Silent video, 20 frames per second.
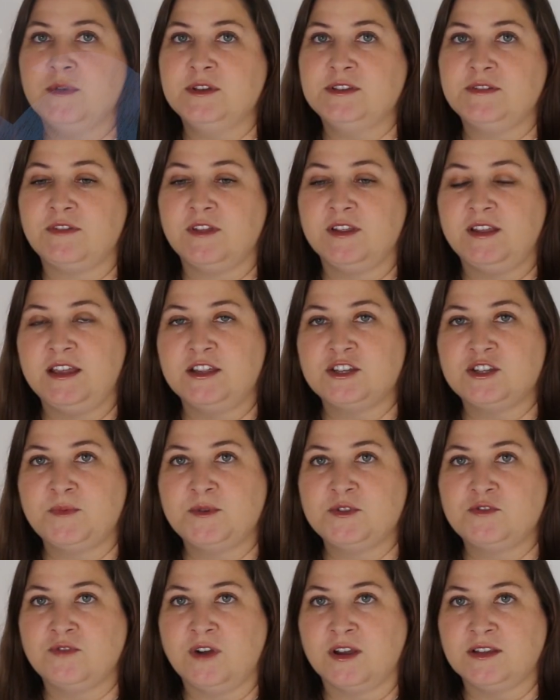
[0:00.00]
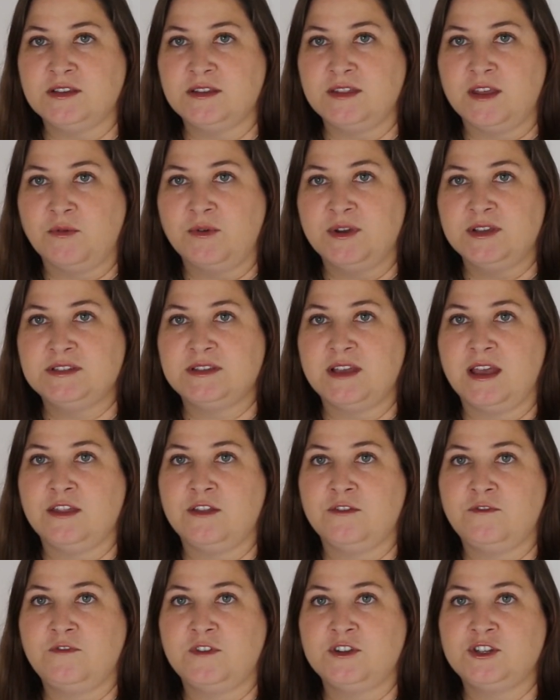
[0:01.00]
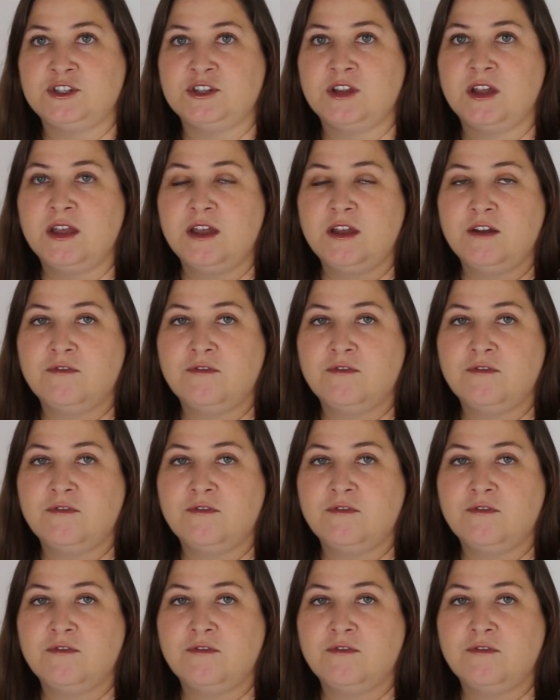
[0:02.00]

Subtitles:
Because if the leadership is rotten, they always say the fish